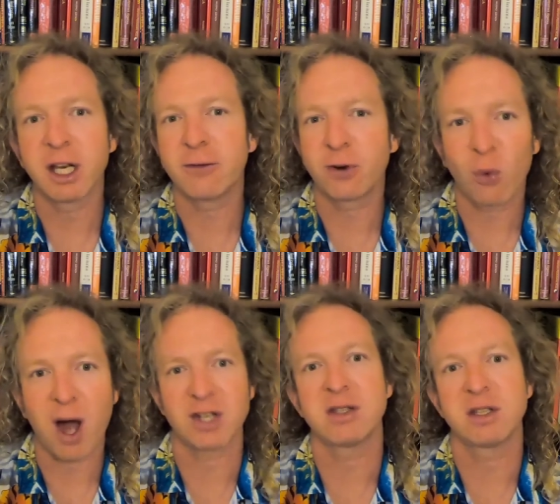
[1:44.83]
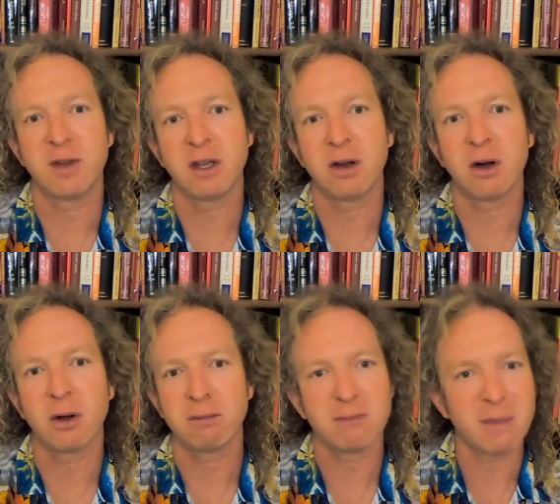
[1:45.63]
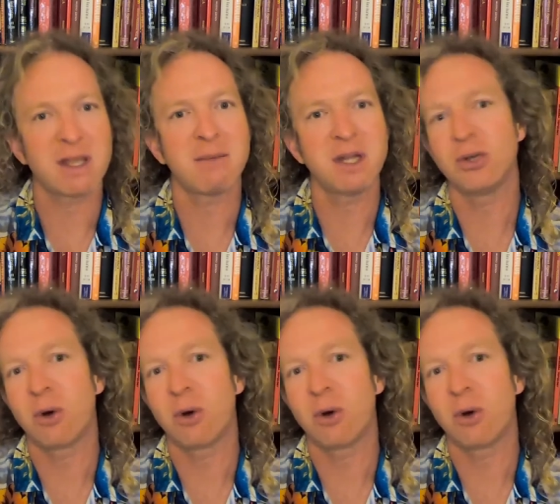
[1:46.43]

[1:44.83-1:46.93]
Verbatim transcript: and if you're watching this video, and maybe that means